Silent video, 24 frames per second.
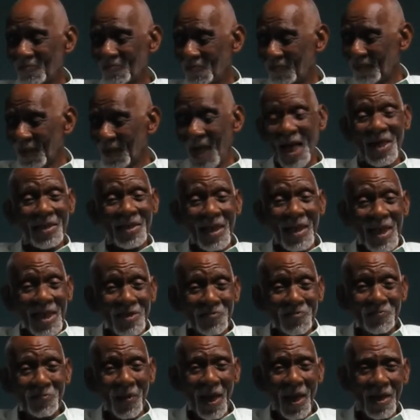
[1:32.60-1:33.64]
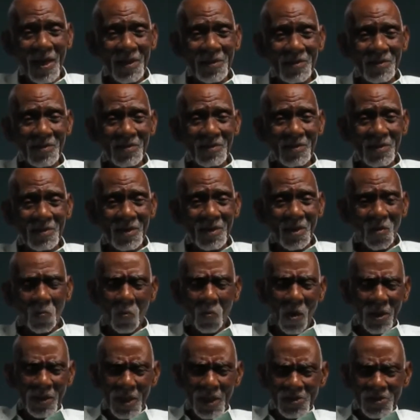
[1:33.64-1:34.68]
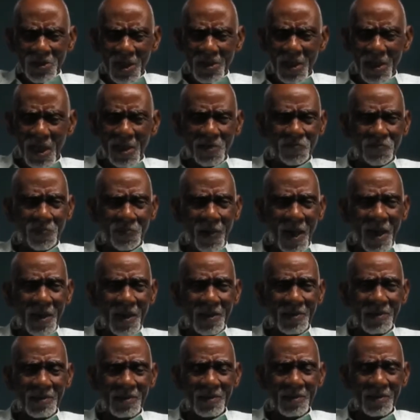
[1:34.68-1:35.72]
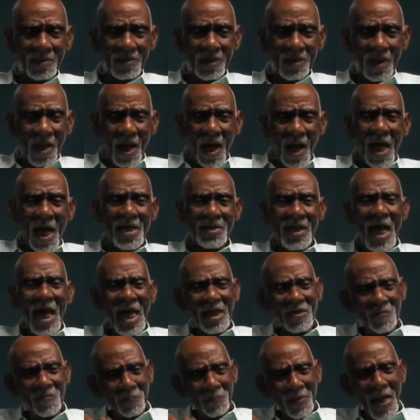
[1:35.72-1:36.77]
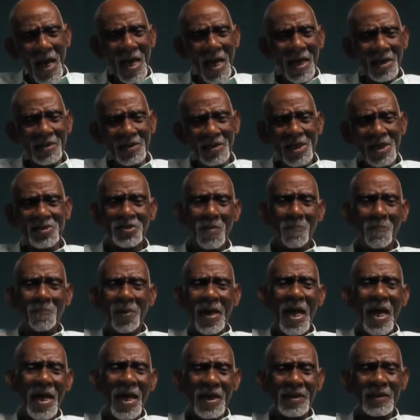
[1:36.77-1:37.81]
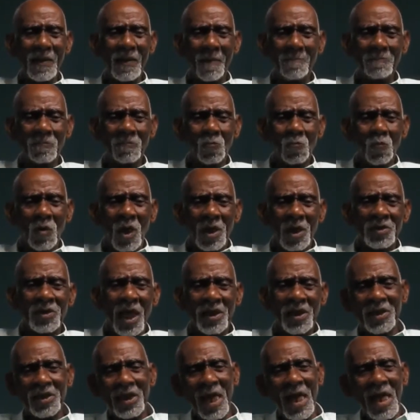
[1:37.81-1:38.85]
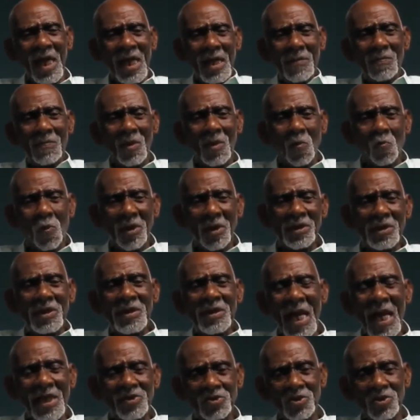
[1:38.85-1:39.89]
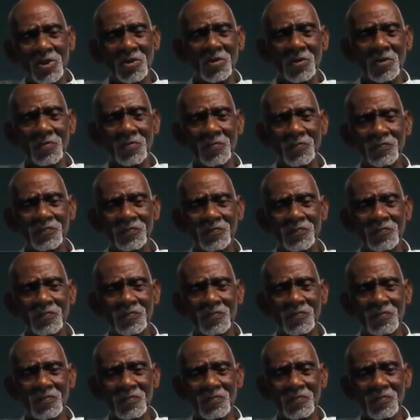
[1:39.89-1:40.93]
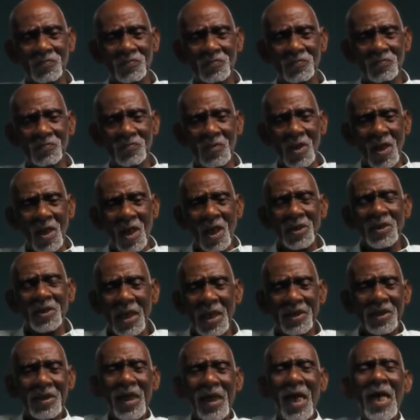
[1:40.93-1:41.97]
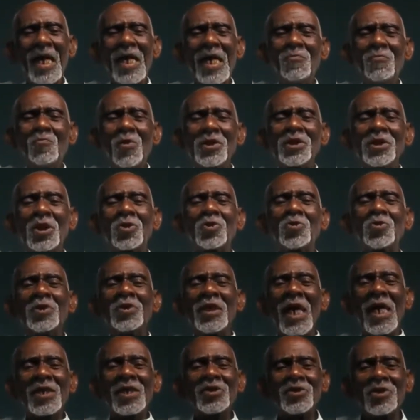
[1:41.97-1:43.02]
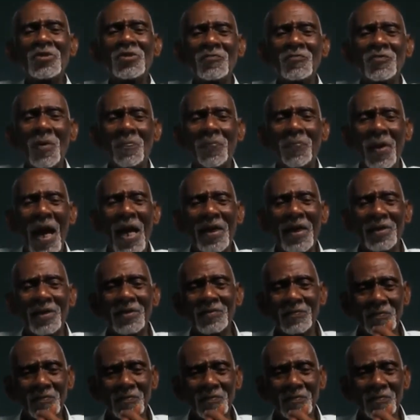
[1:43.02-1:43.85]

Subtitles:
a native plant? What is a native plant? A native plant is a plant that came with nature, that came with the creation of the planet.